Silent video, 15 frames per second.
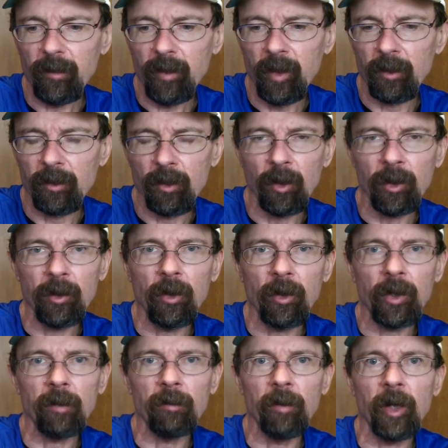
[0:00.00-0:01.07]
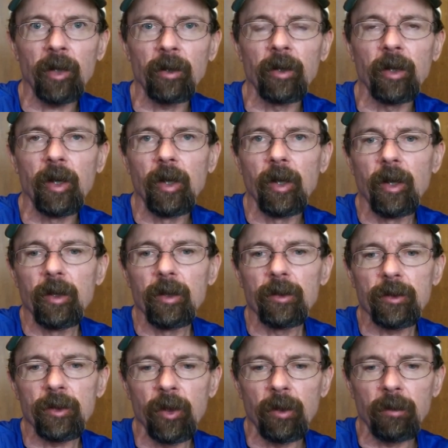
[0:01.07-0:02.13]
It's only going to get better.
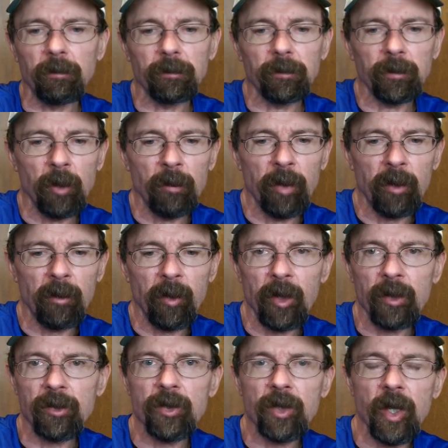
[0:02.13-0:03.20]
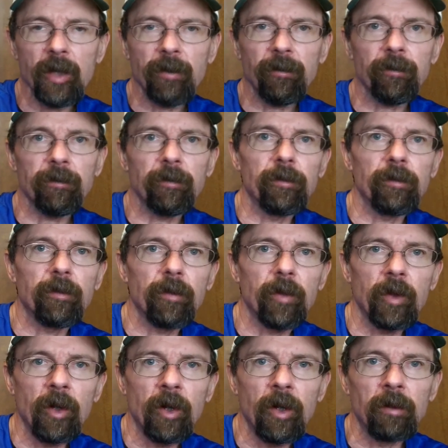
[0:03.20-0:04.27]
So, hope everyone's safe.
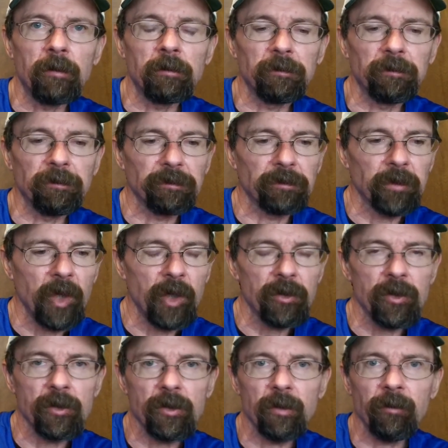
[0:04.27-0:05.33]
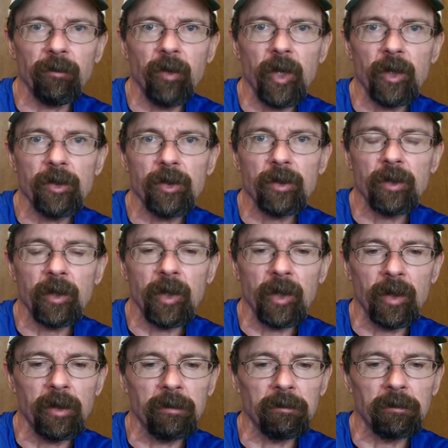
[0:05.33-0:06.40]
Catching some fish
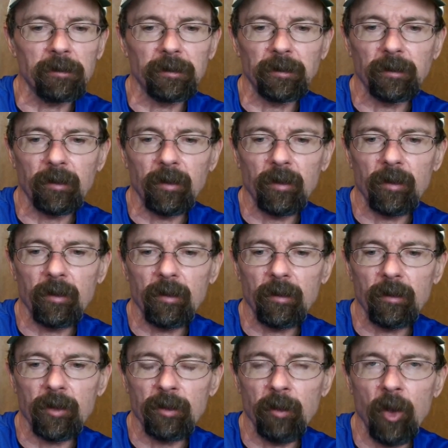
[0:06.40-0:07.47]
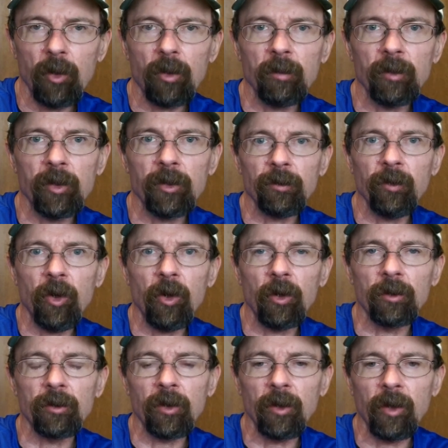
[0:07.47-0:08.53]
and smoke them
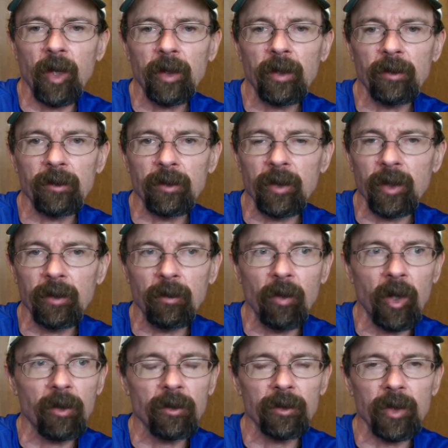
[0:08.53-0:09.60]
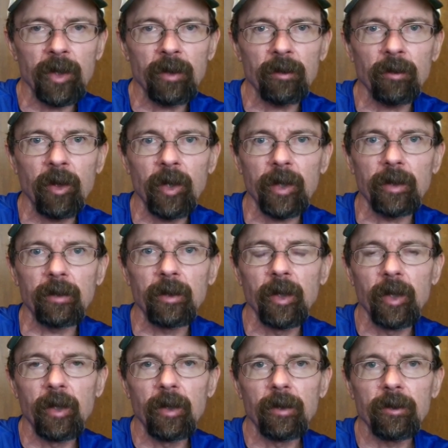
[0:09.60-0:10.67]
fall is all I can say. The weather's getting right.
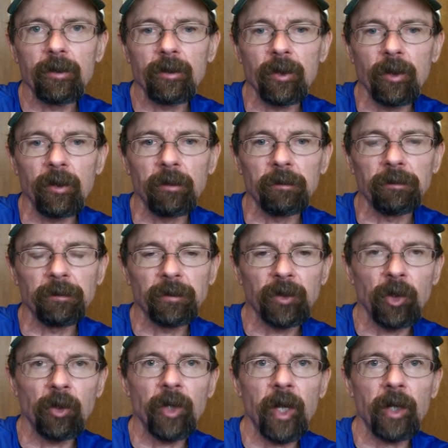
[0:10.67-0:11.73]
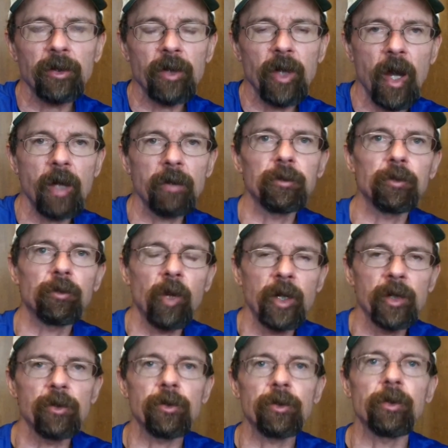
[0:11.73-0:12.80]
So, till next time, it's
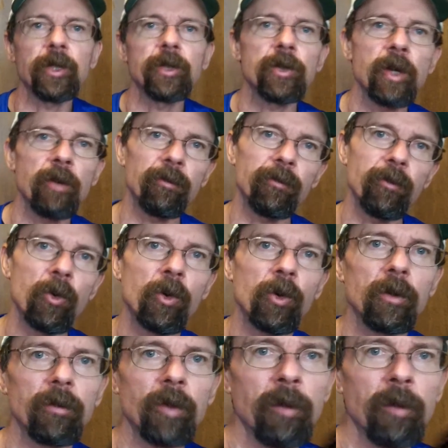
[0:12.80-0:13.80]
Ranger 374.